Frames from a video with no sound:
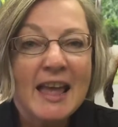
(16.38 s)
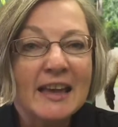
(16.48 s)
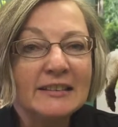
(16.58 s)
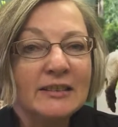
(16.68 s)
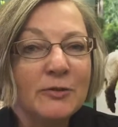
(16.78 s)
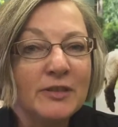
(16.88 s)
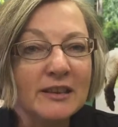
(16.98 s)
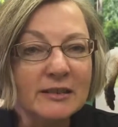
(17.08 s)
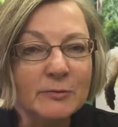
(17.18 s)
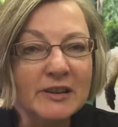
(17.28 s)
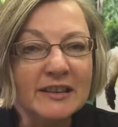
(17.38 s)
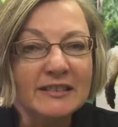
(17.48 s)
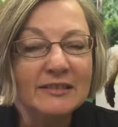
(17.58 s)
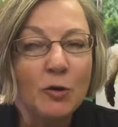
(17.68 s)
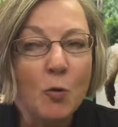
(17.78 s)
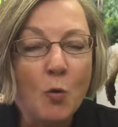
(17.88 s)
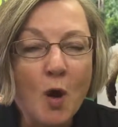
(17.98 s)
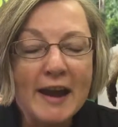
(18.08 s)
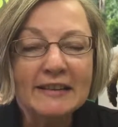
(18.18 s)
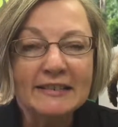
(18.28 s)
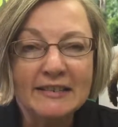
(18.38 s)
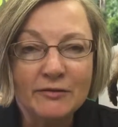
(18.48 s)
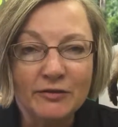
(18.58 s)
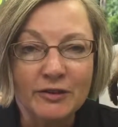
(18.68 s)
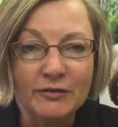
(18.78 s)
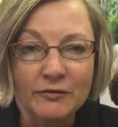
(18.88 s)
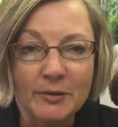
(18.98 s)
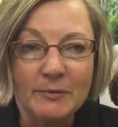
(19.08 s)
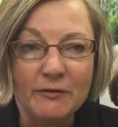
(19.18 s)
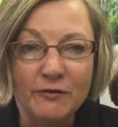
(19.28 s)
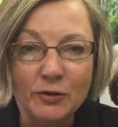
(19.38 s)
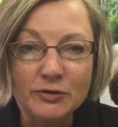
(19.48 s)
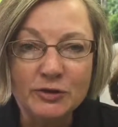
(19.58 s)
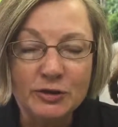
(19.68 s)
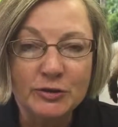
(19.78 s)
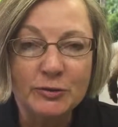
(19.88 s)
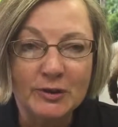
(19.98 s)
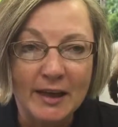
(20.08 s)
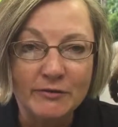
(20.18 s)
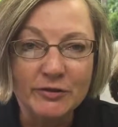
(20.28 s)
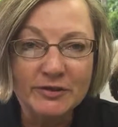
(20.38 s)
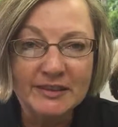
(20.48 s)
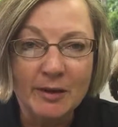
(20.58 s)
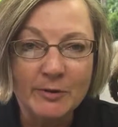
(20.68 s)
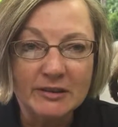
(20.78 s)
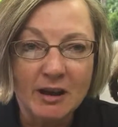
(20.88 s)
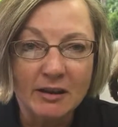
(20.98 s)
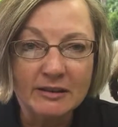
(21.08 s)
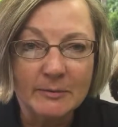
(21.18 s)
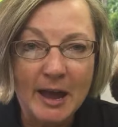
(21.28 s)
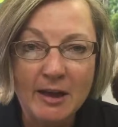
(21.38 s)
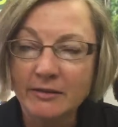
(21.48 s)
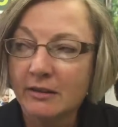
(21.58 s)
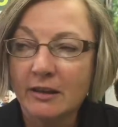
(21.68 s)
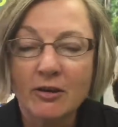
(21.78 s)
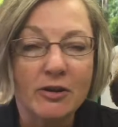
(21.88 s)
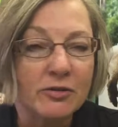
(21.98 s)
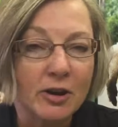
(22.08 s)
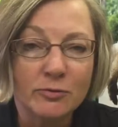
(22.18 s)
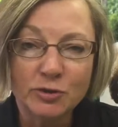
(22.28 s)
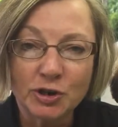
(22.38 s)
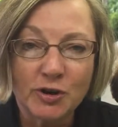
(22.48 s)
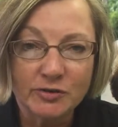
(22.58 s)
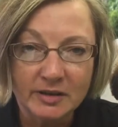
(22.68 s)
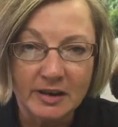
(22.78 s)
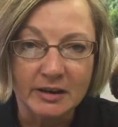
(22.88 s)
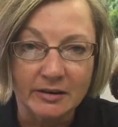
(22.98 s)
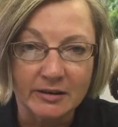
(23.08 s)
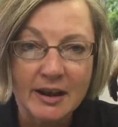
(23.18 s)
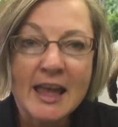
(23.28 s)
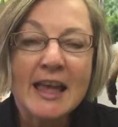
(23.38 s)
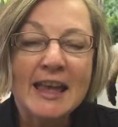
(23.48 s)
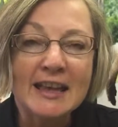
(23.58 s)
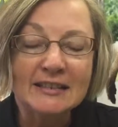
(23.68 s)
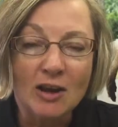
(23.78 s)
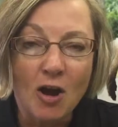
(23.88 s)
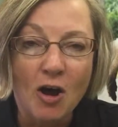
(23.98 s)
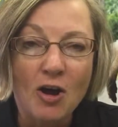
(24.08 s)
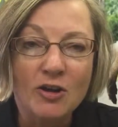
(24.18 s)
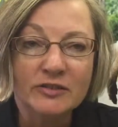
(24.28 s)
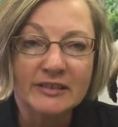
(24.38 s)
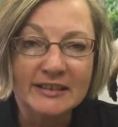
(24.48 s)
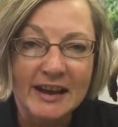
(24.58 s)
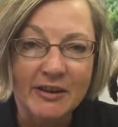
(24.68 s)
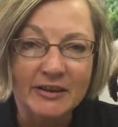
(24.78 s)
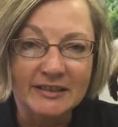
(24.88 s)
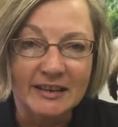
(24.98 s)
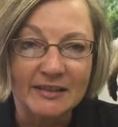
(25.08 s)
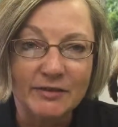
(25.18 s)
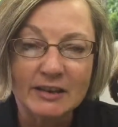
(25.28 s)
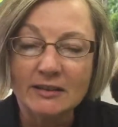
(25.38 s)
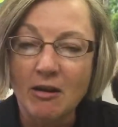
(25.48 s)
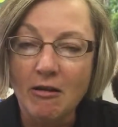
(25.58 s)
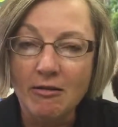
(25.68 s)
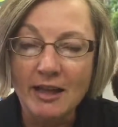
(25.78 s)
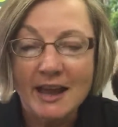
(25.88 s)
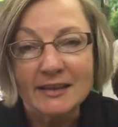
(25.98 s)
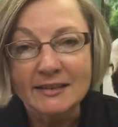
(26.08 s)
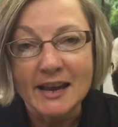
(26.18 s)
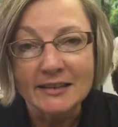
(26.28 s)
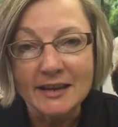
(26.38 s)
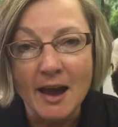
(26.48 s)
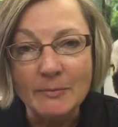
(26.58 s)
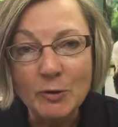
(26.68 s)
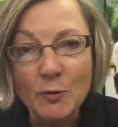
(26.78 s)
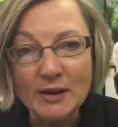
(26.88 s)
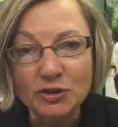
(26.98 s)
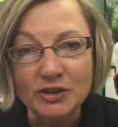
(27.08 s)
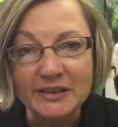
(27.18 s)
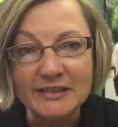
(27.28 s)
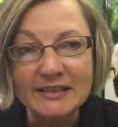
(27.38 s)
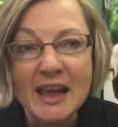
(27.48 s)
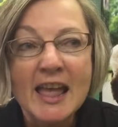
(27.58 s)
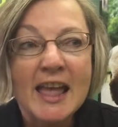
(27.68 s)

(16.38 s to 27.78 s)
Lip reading: And so this one is quite different from the first two levels that we talked about. There are no charts here. It's all narrative. It's all essay type questions.